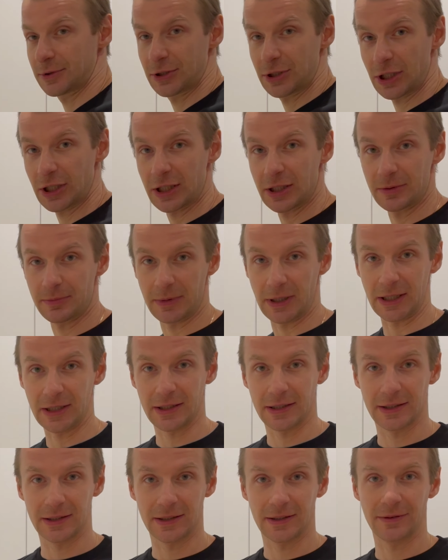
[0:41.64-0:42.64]
chicken meat
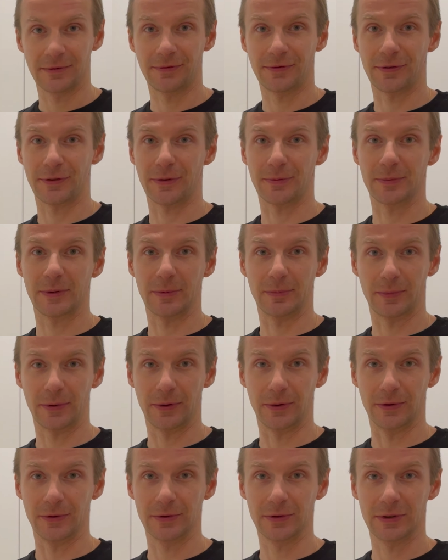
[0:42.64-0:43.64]
from the
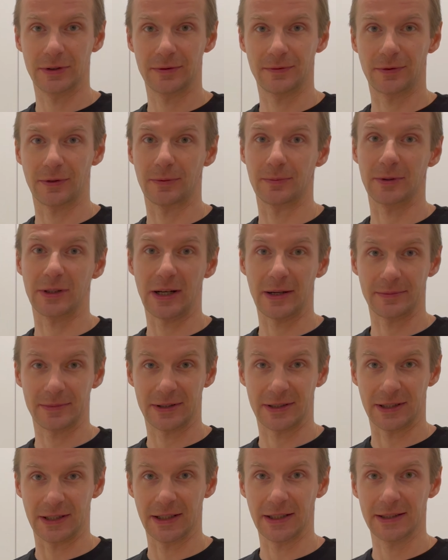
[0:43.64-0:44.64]
bones, from
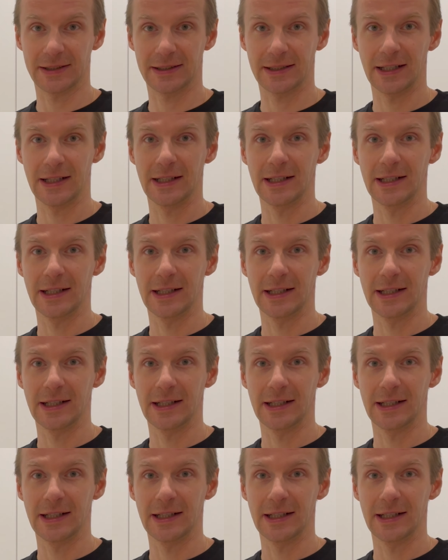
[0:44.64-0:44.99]
drumsticks,